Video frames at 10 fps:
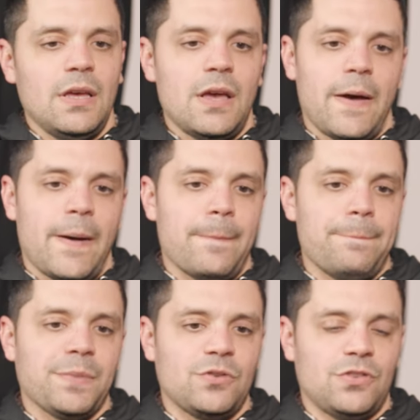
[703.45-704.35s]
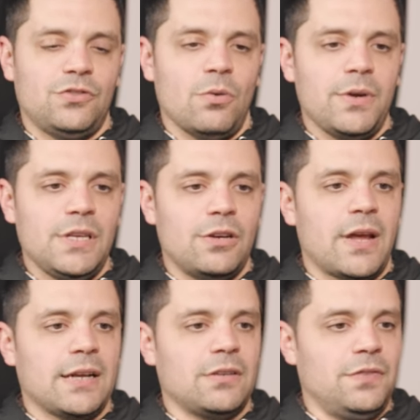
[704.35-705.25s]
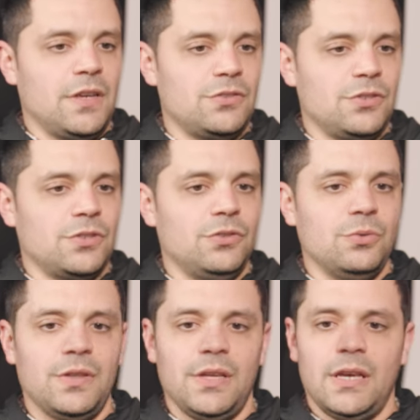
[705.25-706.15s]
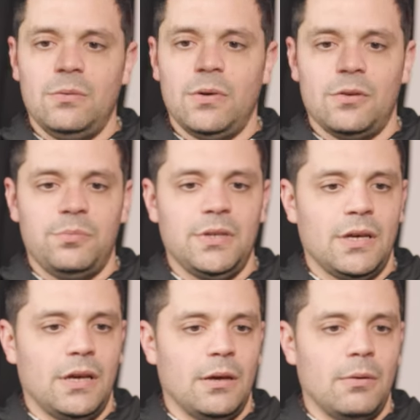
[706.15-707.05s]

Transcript: Um, there's just so many interactive things you could do with it, whether it be a,